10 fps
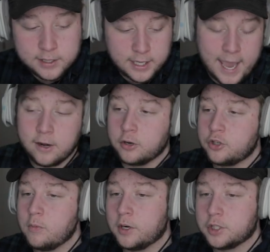catered
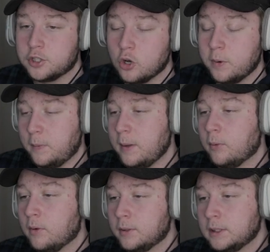too much to so many
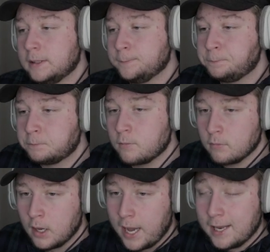people.
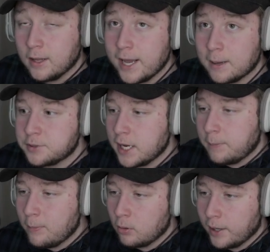And like I'm saying,
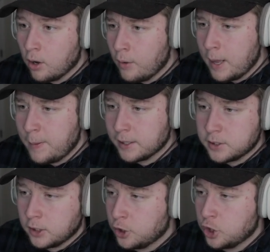people are like, oh,
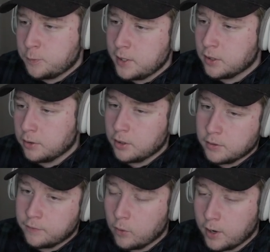Apex could just be the
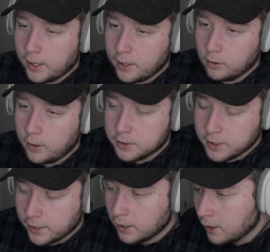Fortnite killer, and it's
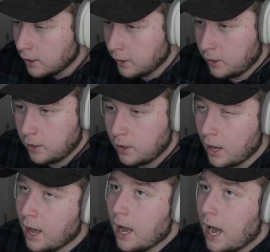like,
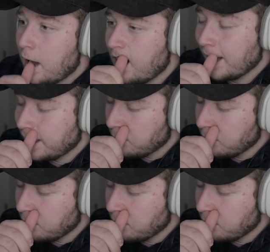I get